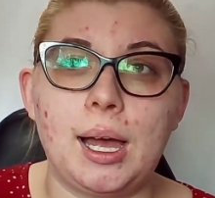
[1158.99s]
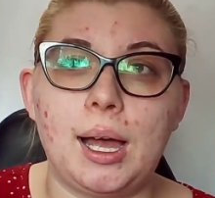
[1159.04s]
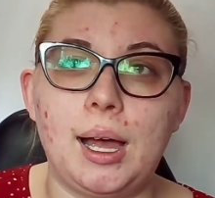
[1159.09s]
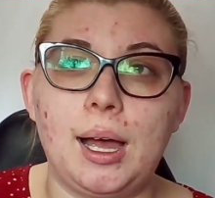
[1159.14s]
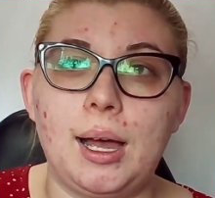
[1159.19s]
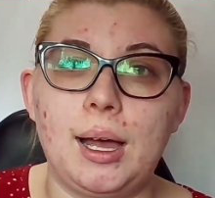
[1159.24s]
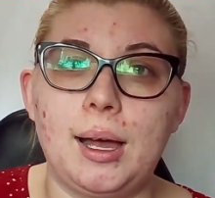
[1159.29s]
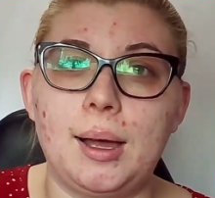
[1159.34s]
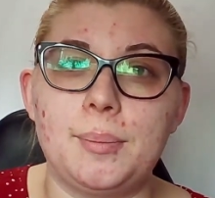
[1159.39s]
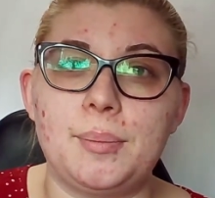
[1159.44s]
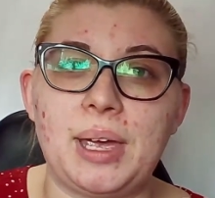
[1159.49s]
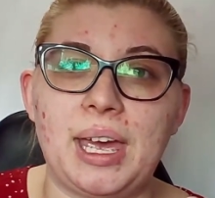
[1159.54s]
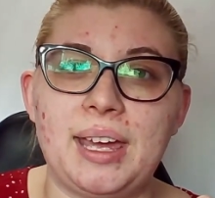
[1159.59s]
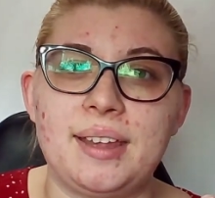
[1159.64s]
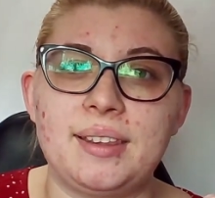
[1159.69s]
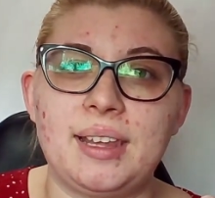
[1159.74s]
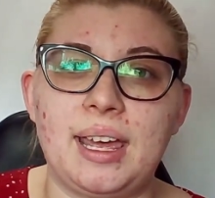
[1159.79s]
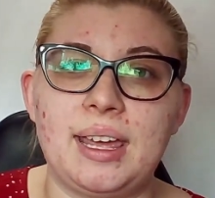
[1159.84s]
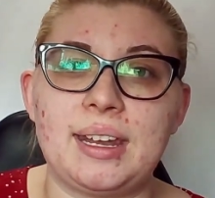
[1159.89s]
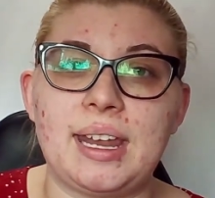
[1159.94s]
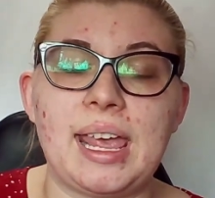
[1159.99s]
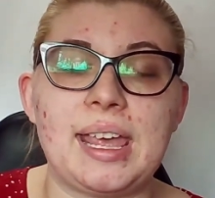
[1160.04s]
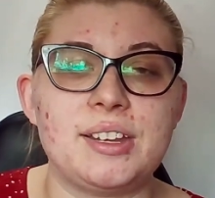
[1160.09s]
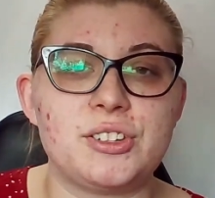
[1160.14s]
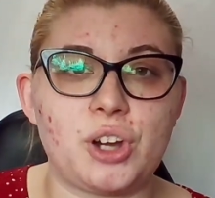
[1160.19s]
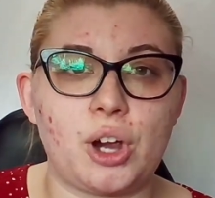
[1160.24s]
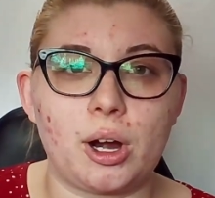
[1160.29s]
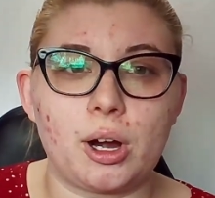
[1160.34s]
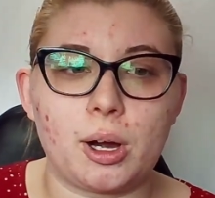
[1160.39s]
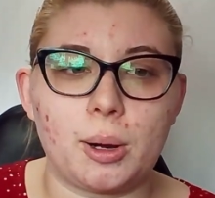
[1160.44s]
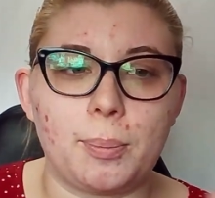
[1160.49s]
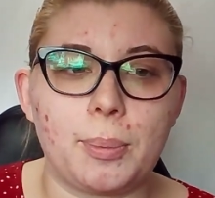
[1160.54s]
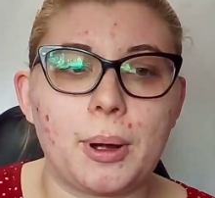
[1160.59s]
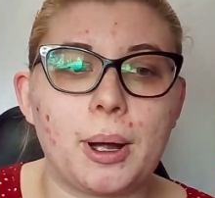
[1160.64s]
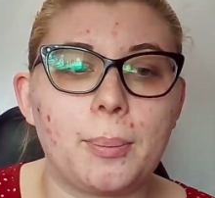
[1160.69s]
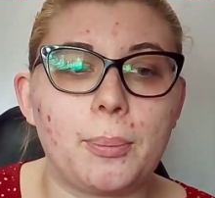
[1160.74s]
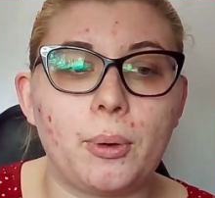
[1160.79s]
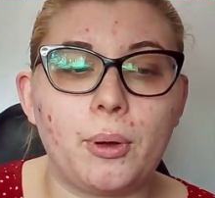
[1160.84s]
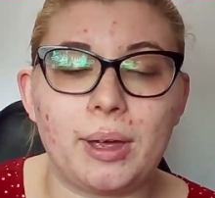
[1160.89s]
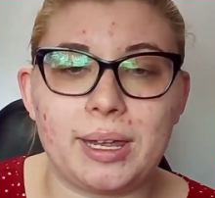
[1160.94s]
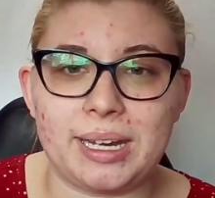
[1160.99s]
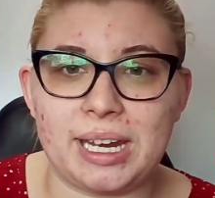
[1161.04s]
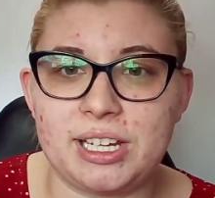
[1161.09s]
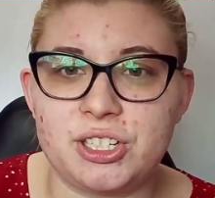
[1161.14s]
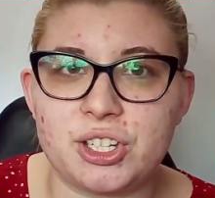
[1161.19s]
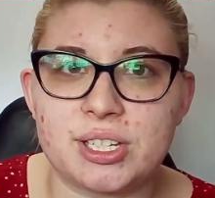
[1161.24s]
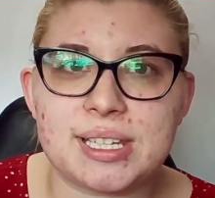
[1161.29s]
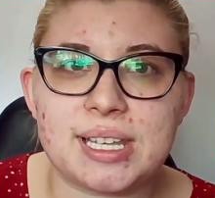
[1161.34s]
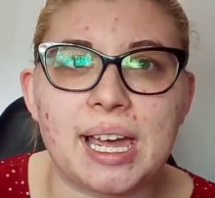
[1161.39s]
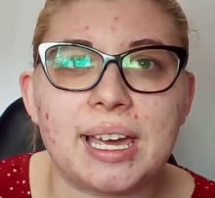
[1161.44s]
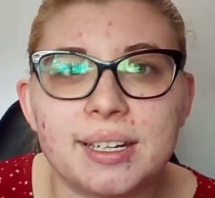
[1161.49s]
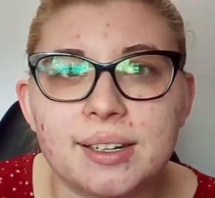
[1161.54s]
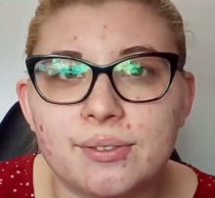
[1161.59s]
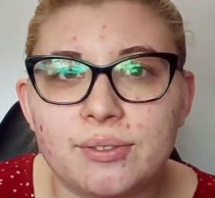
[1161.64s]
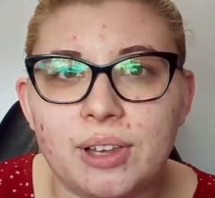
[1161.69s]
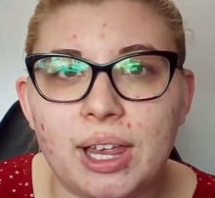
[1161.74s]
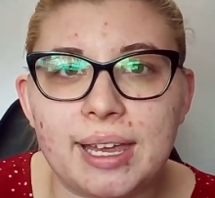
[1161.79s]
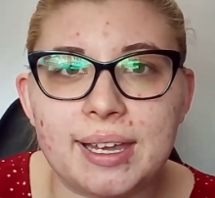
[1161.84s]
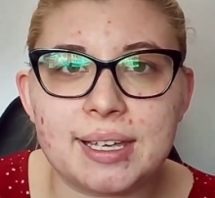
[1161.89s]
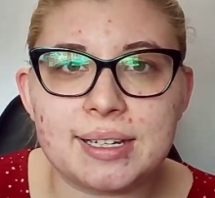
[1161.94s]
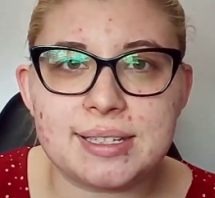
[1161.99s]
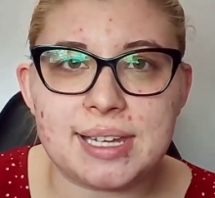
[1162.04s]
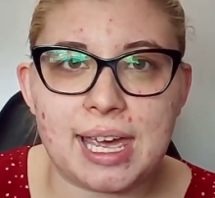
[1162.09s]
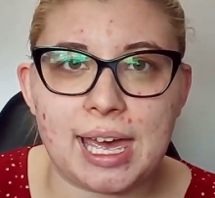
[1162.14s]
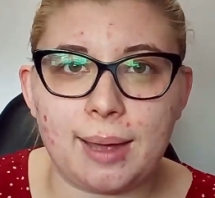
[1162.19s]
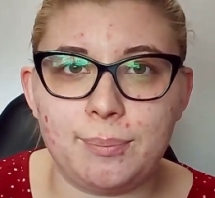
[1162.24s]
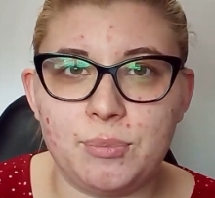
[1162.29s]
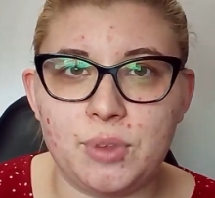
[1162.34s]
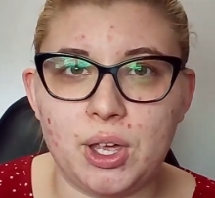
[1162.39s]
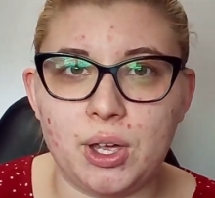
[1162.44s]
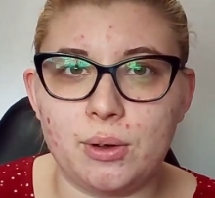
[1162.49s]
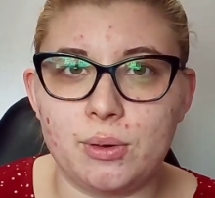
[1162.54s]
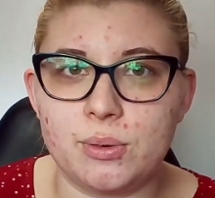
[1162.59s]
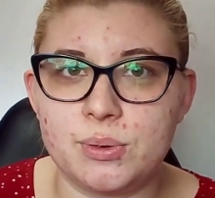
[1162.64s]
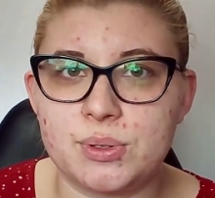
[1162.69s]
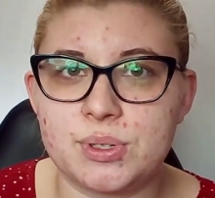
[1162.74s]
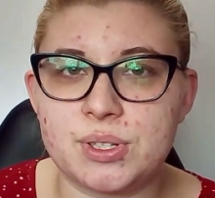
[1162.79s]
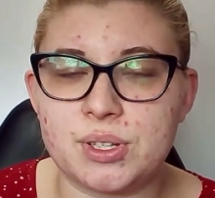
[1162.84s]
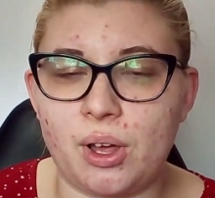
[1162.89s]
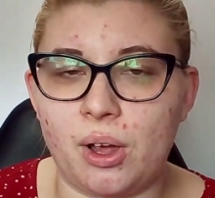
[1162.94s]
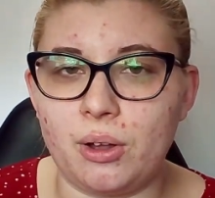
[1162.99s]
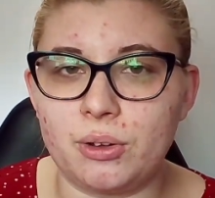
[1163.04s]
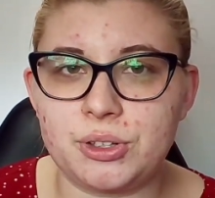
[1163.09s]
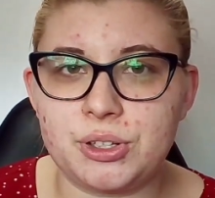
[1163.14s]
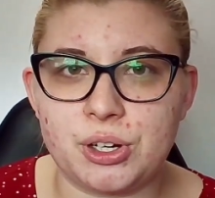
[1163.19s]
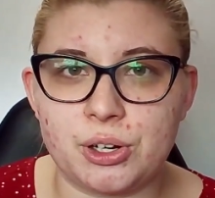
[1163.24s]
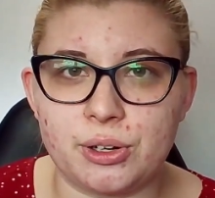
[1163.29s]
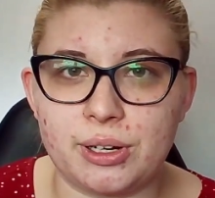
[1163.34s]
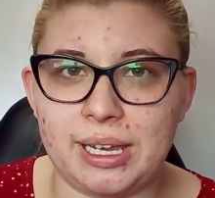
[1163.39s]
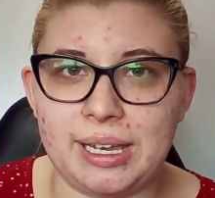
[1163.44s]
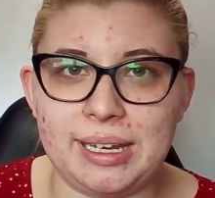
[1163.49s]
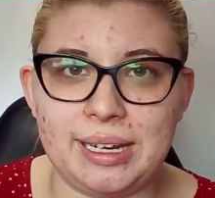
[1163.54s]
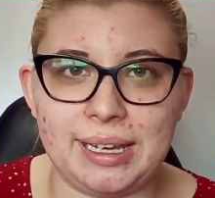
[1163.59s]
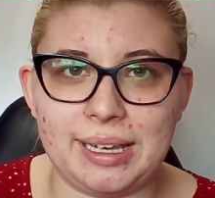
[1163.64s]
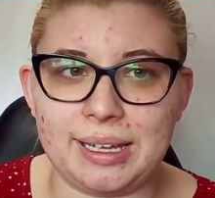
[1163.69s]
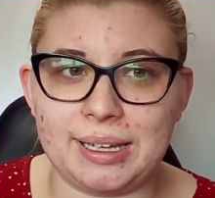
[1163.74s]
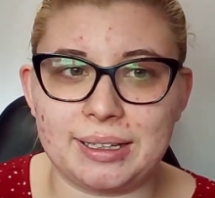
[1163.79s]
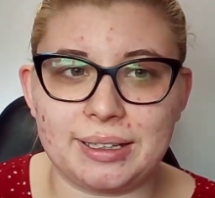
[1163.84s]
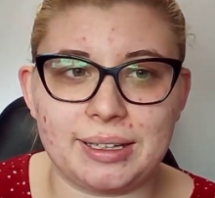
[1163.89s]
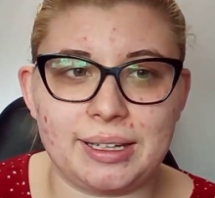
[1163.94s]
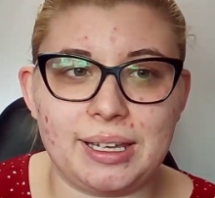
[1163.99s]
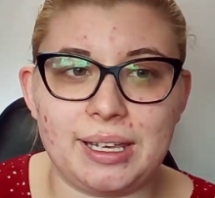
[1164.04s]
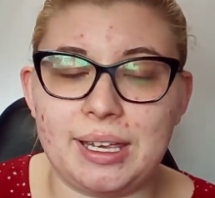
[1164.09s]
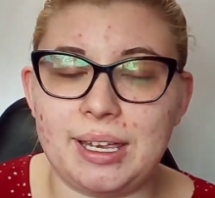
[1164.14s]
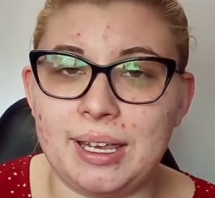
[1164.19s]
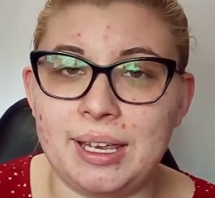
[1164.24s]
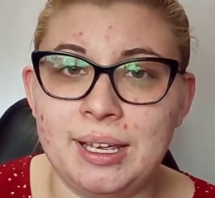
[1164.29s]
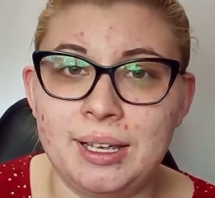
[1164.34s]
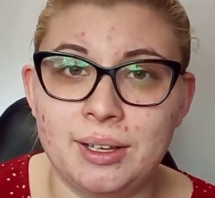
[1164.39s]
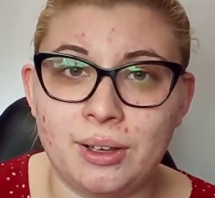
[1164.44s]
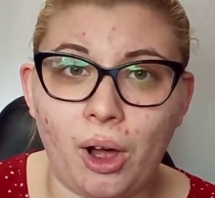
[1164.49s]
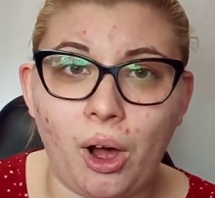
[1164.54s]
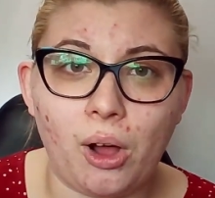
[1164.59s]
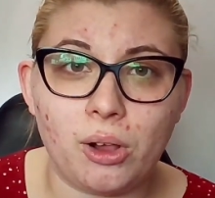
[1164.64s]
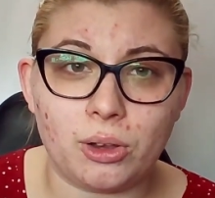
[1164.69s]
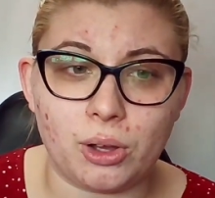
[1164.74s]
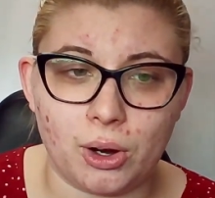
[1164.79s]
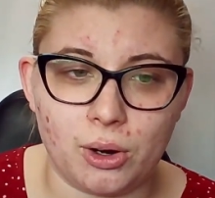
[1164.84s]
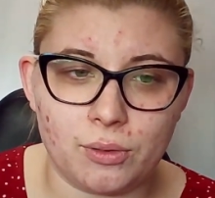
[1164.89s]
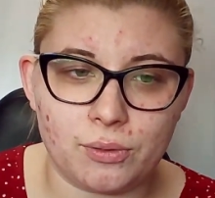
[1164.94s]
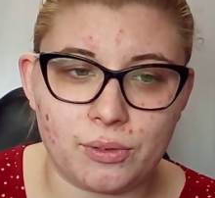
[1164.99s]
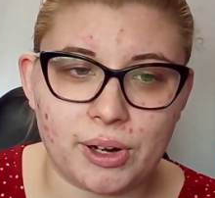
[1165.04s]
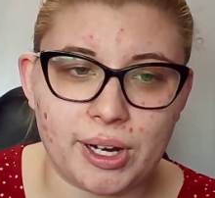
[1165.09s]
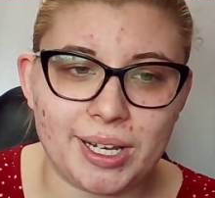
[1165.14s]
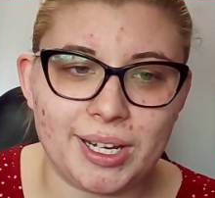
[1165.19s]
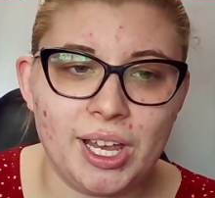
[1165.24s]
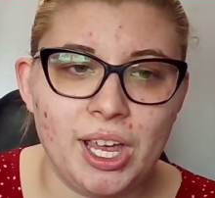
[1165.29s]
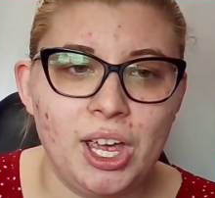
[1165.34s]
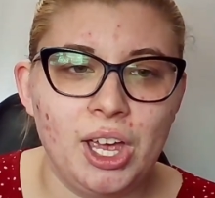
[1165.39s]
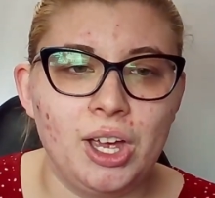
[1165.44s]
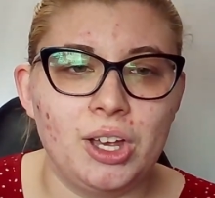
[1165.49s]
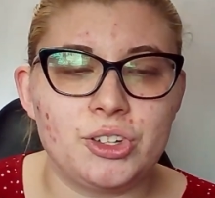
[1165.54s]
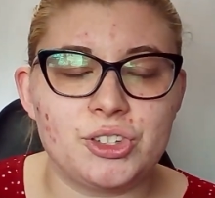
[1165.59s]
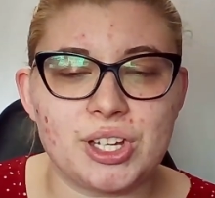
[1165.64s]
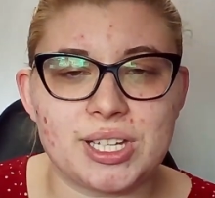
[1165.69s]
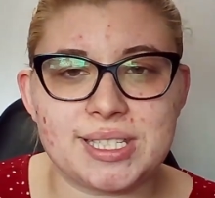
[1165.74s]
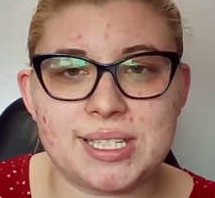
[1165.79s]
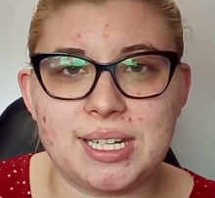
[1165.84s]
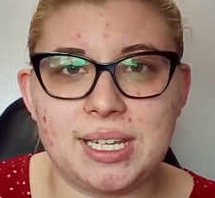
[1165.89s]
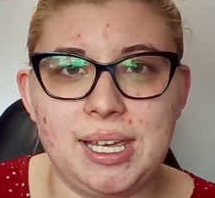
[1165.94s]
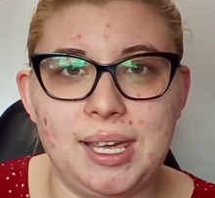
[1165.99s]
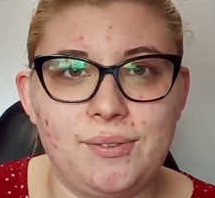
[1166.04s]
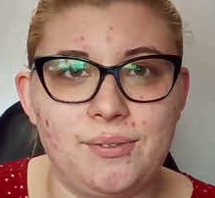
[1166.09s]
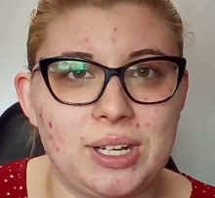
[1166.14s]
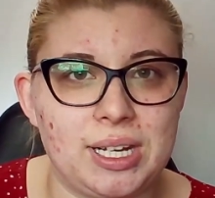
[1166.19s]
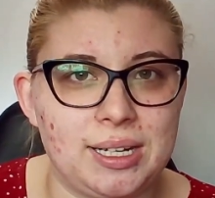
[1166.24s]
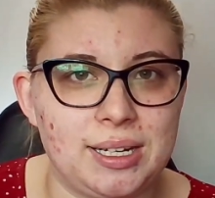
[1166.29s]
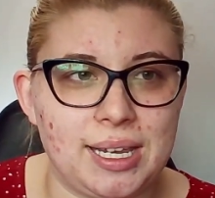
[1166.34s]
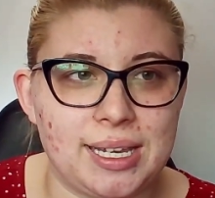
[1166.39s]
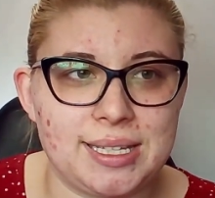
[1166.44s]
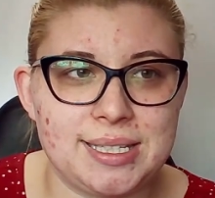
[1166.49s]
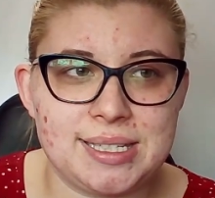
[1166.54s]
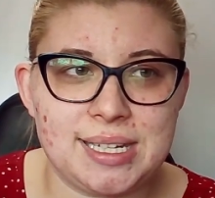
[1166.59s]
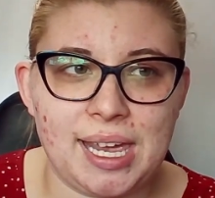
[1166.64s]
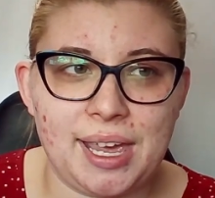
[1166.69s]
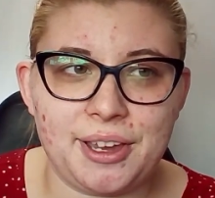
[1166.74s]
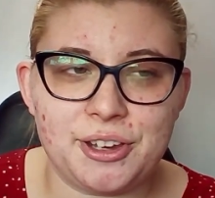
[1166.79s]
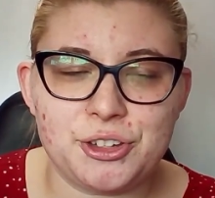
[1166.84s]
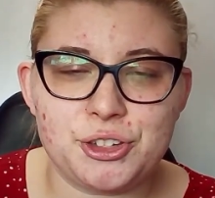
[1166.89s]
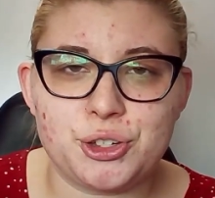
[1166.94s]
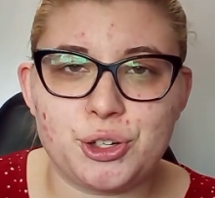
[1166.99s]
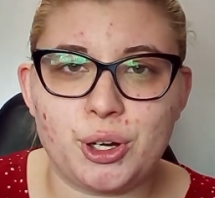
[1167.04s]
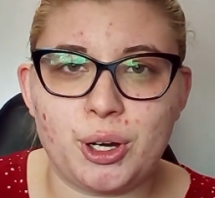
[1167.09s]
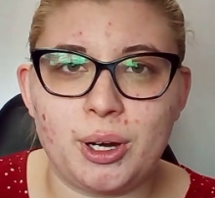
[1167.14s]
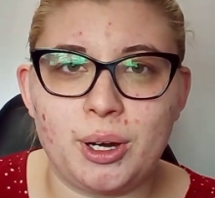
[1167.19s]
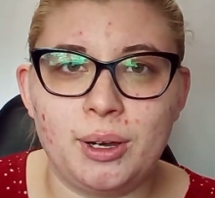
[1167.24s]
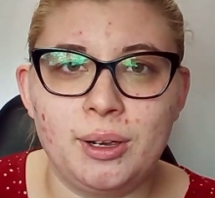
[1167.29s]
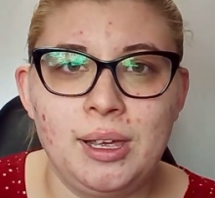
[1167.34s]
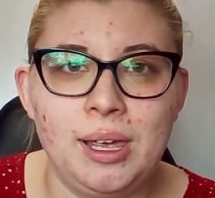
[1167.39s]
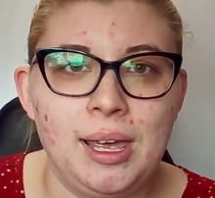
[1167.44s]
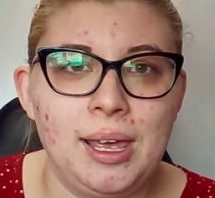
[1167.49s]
and then a darker purple, and I just kind of like dabbed those alternatingly all over it just to give it a nice texture,